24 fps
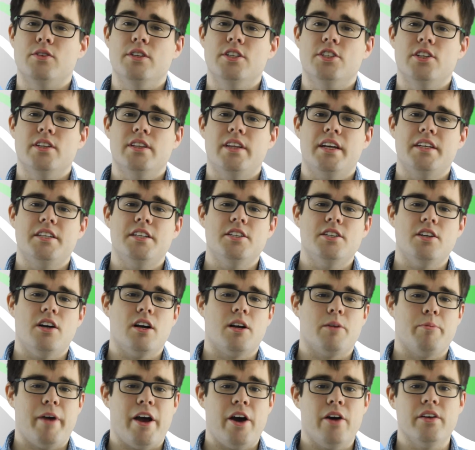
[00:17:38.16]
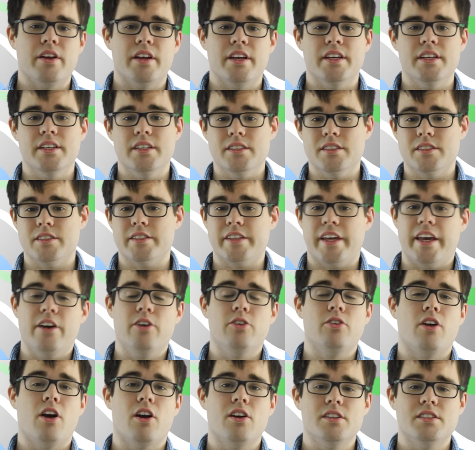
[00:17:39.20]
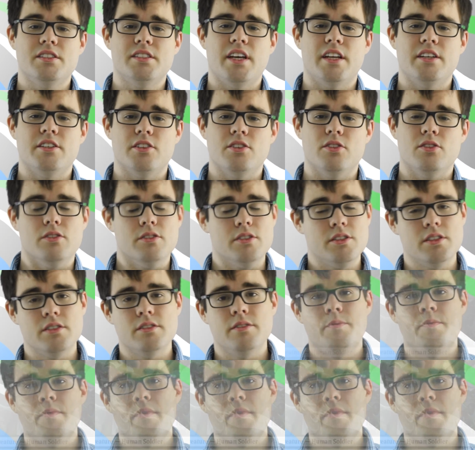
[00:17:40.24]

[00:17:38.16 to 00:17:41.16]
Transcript: creature I'd like to talk about is Scaleguard Sentinels.